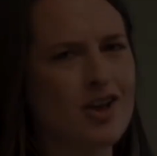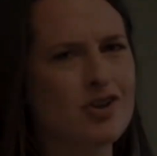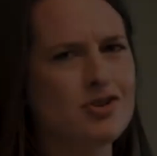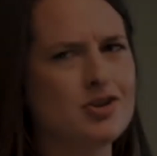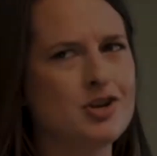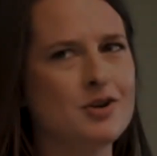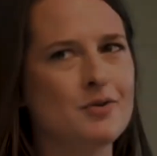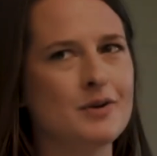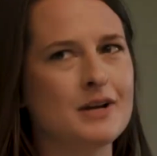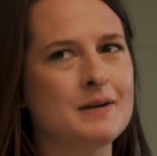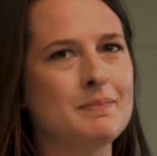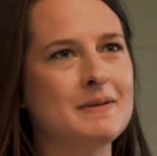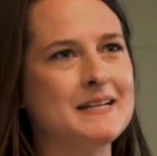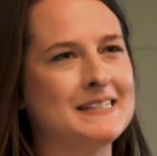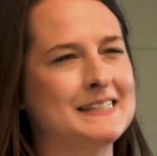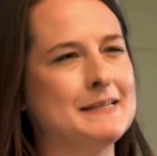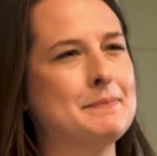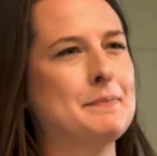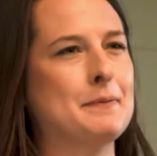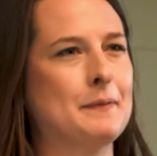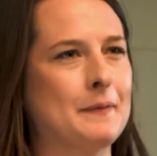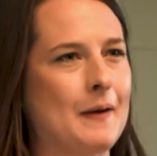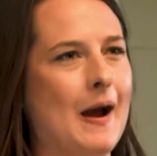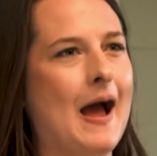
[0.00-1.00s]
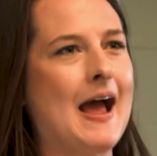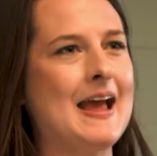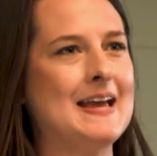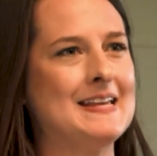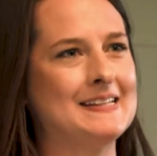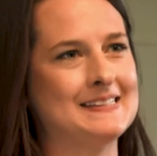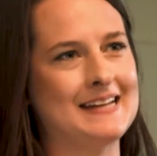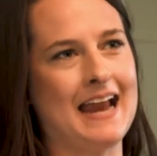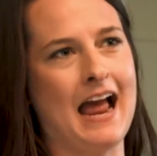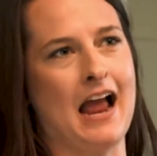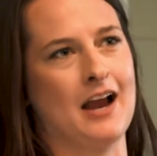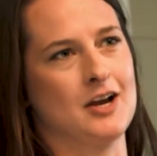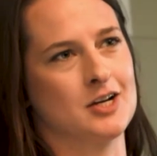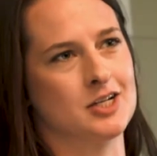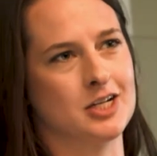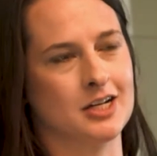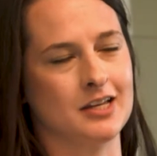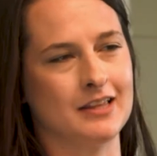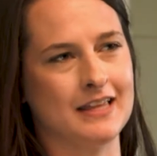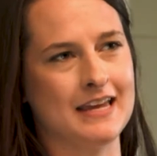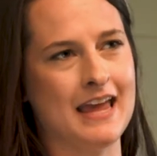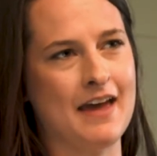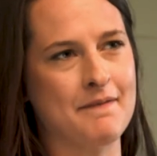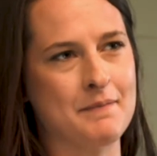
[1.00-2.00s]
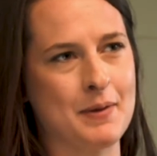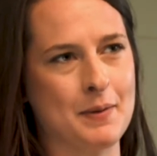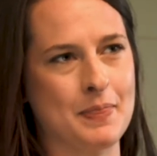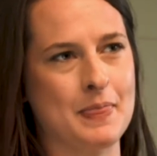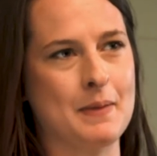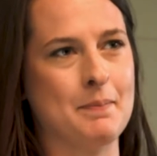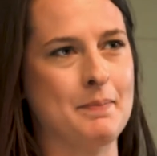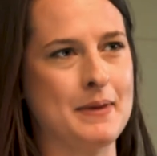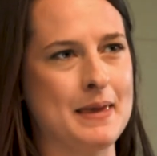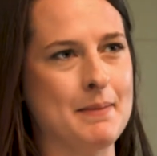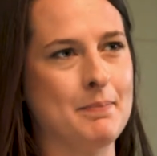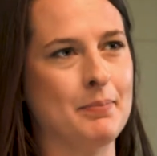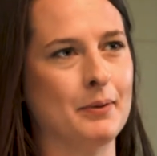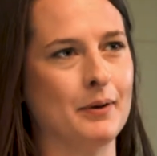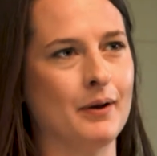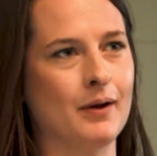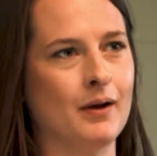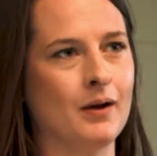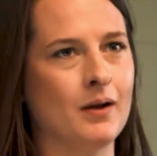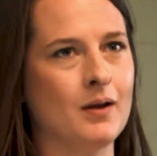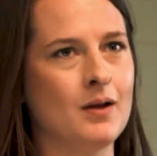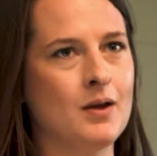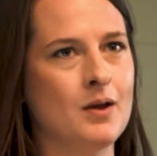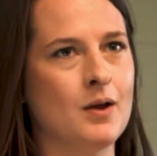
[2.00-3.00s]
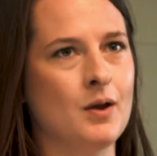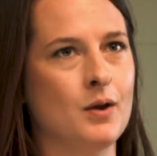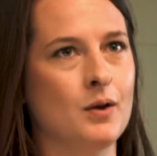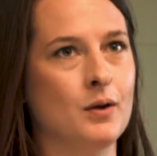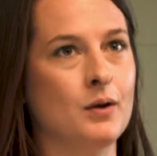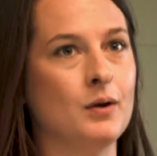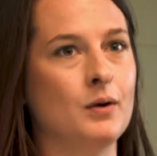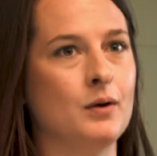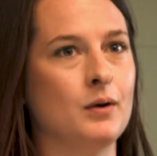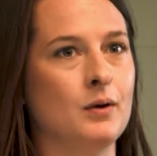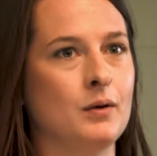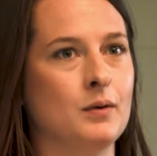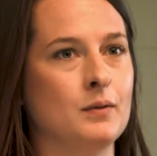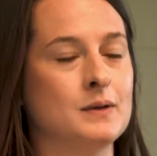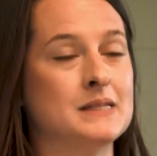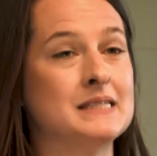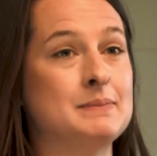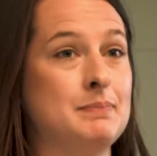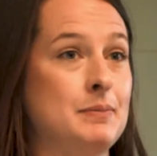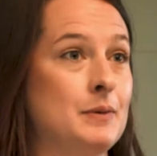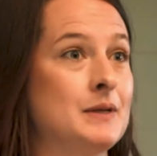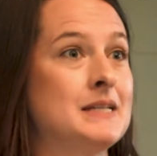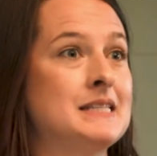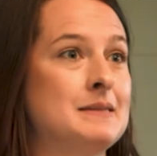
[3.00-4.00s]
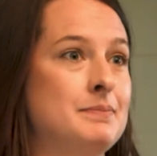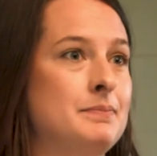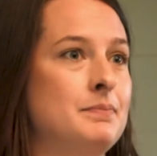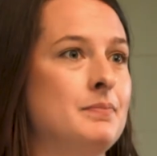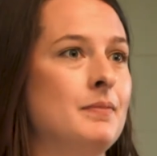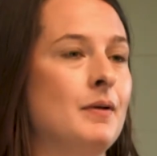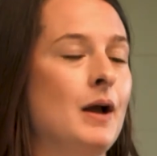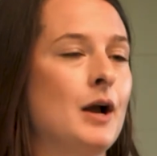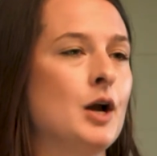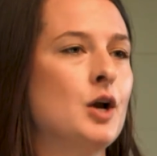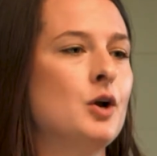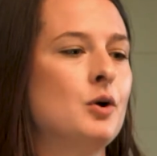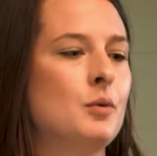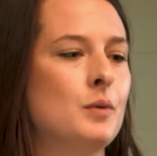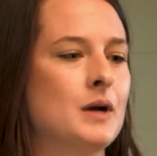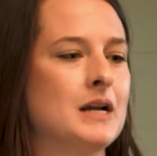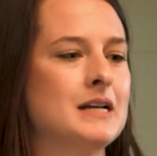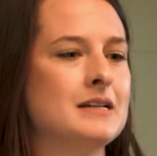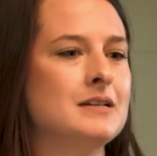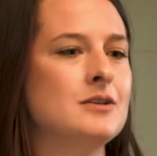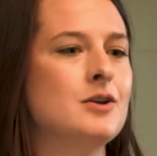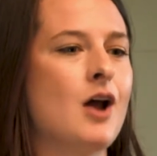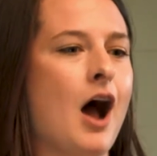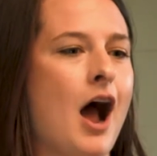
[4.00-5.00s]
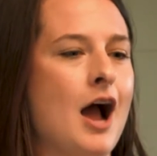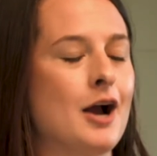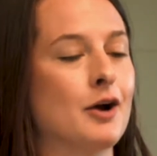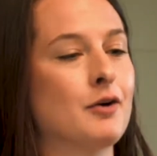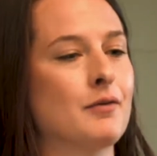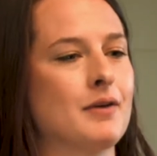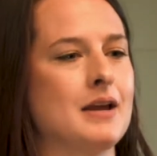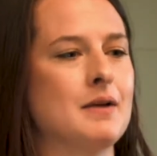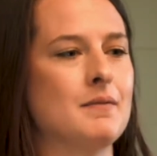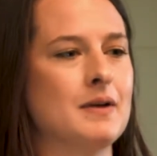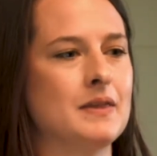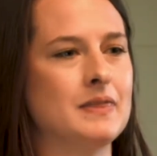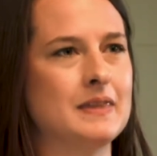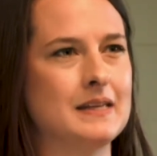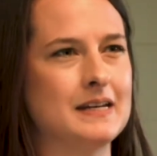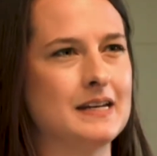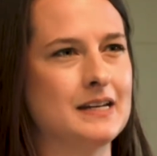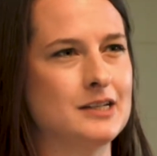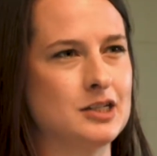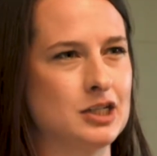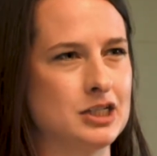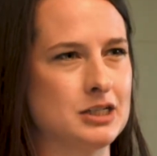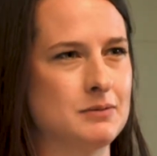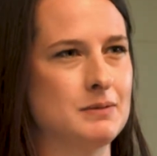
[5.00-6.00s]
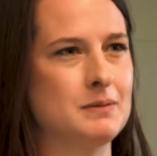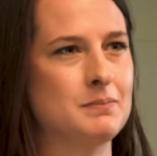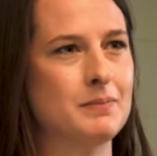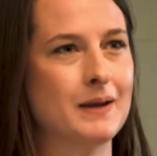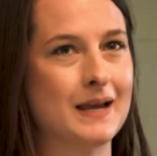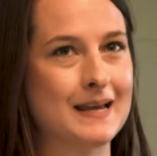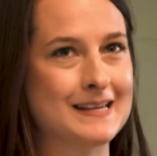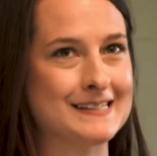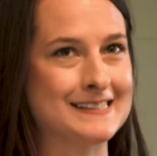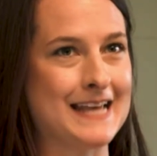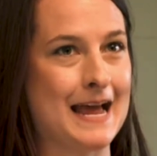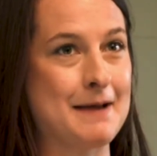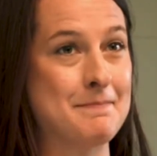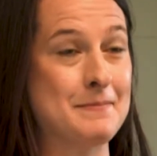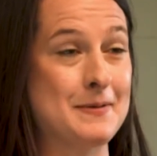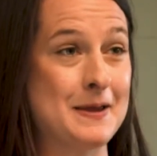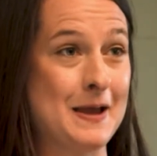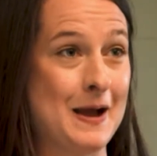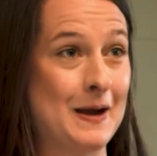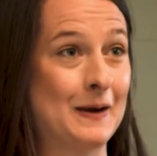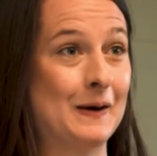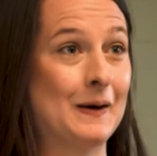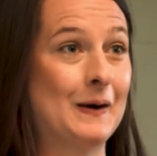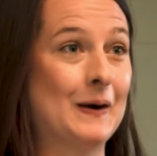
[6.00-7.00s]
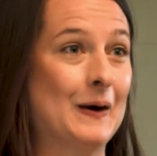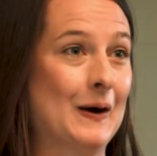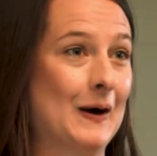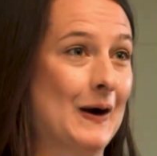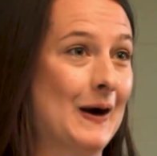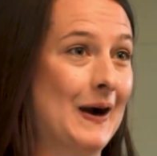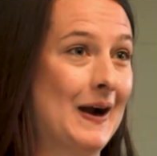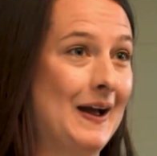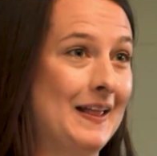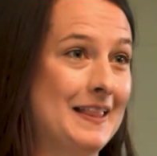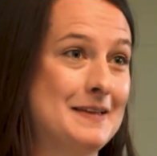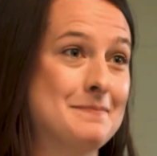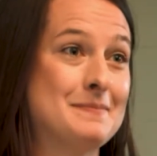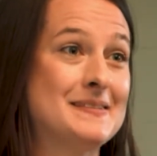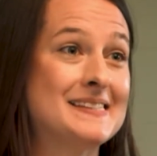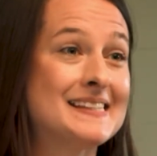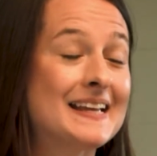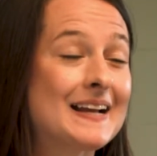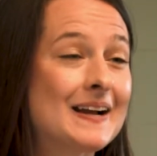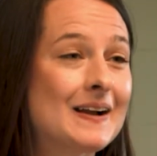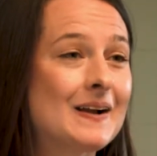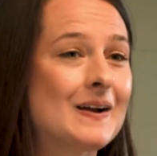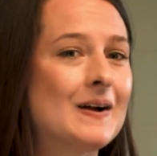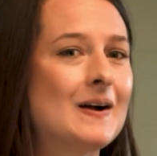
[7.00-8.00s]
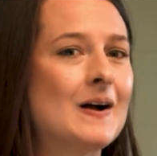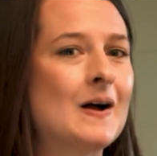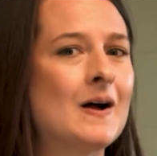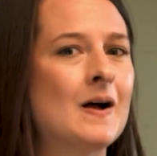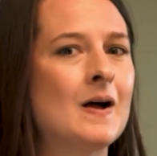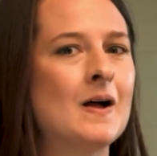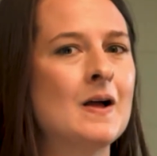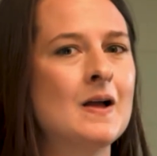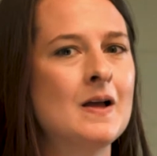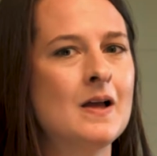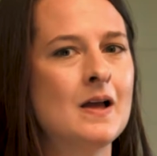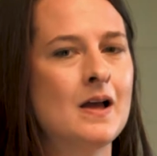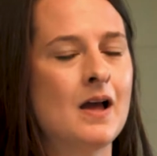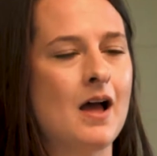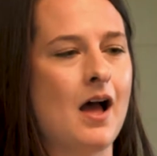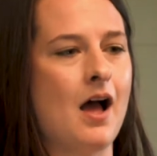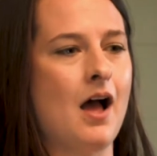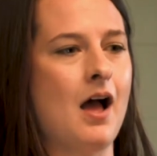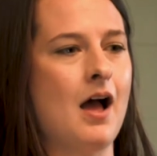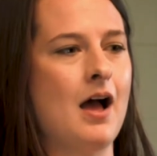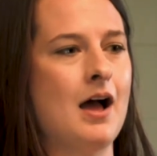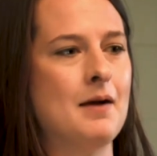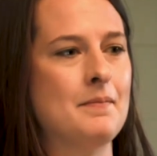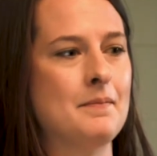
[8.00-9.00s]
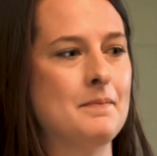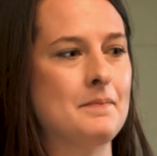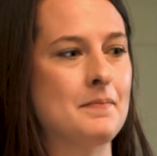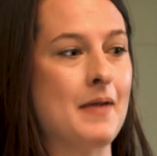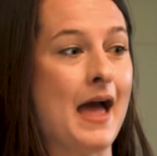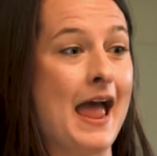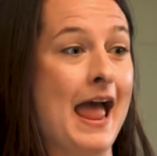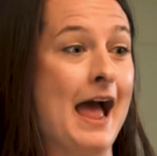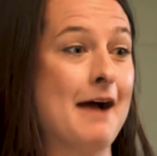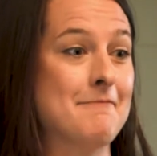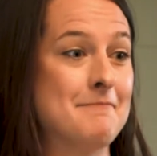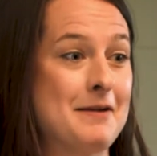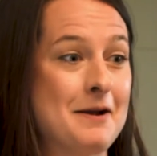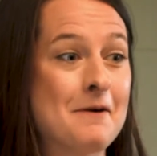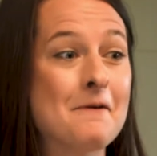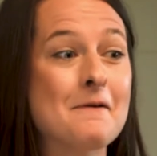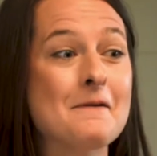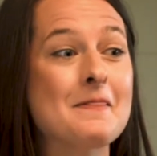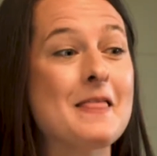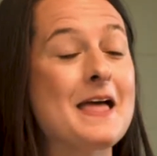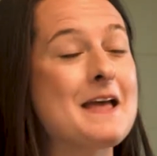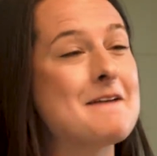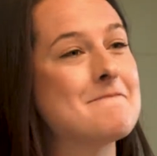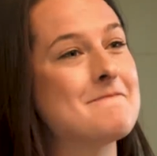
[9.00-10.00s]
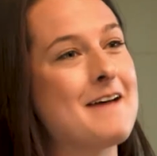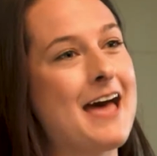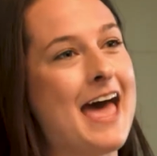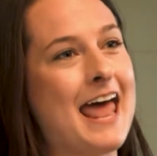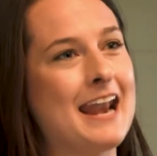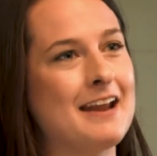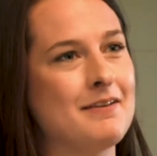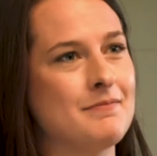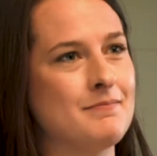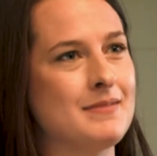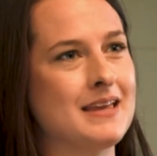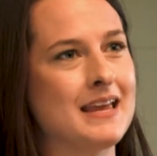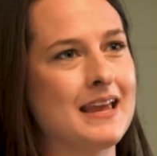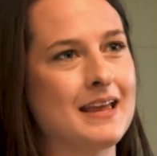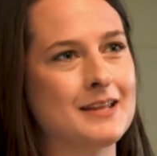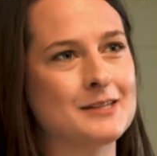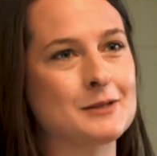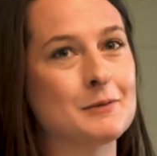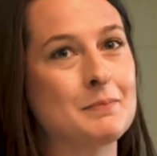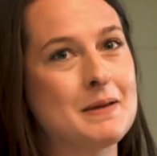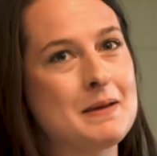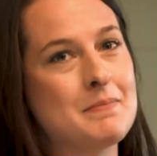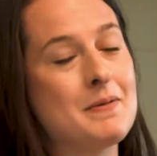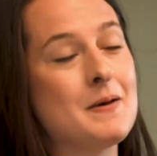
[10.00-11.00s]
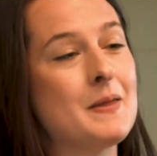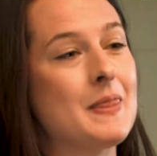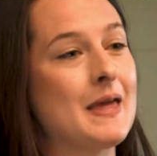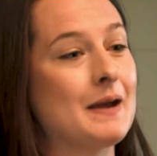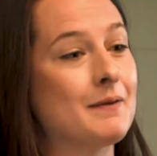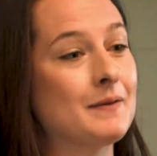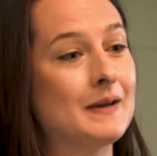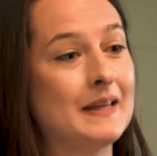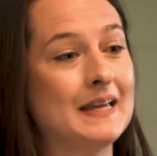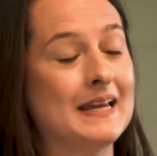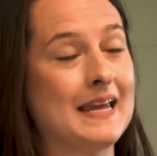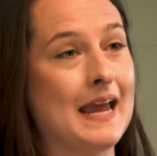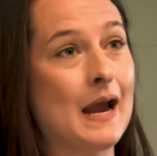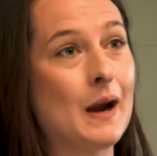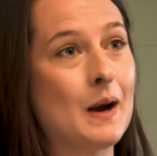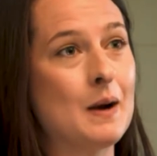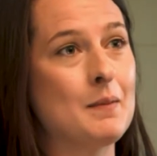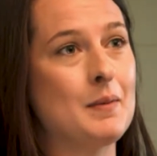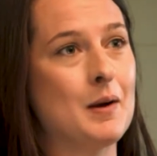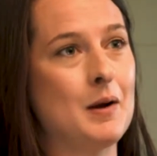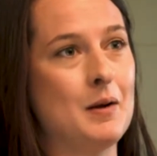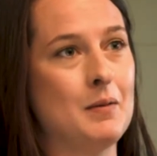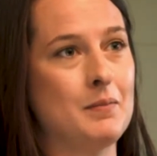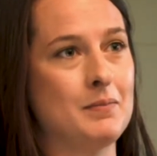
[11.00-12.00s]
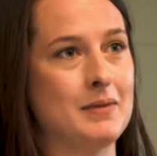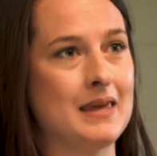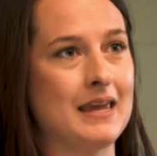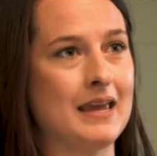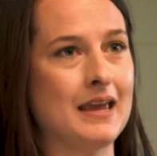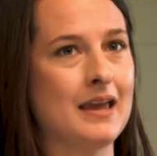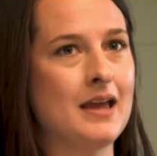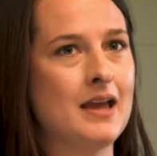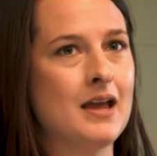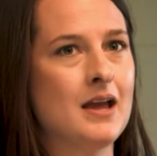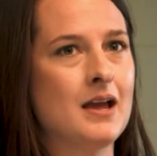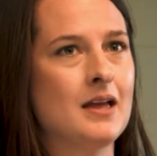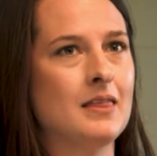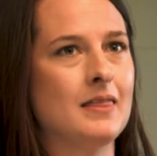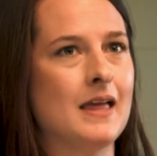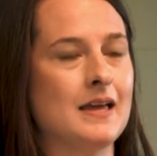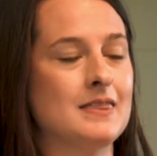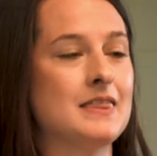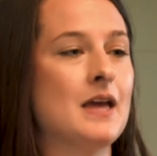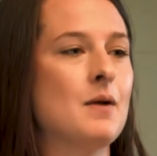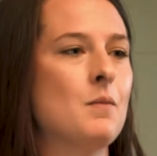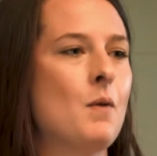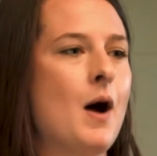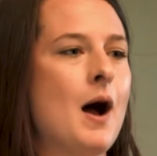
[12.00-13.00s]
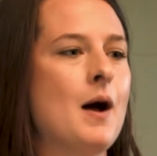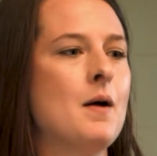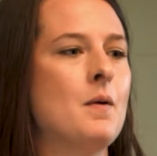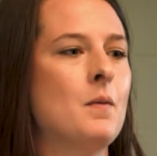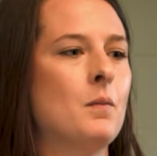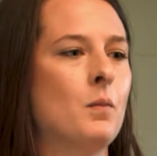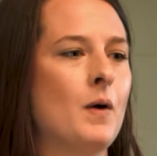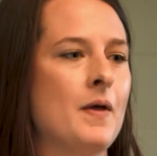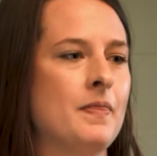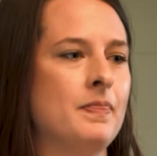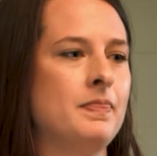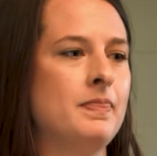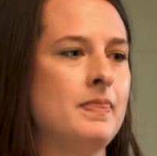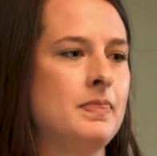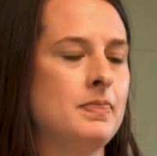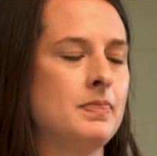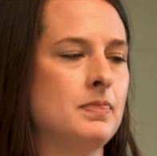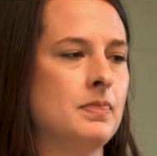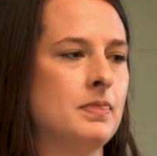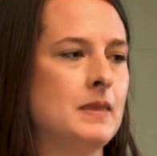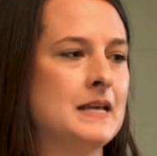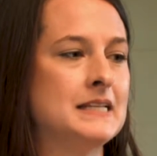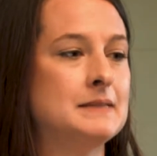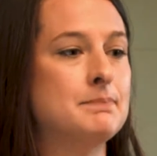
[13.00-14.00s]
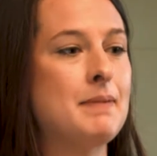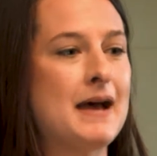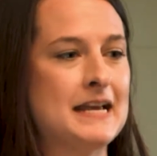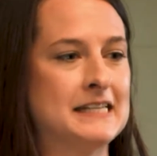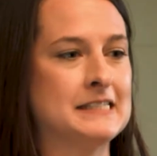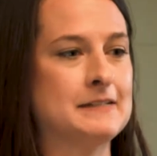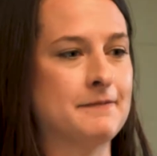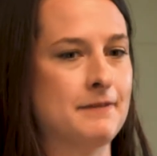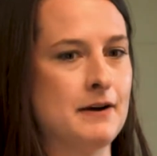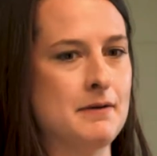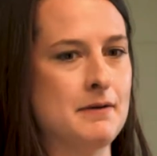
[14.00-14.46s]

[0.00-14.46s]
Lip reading: You would be surprised actually about the people who would not agree with the decision, because I'm a young girl, I'm single, I have my whole life ahead of me. So people that really care about me, they want what is best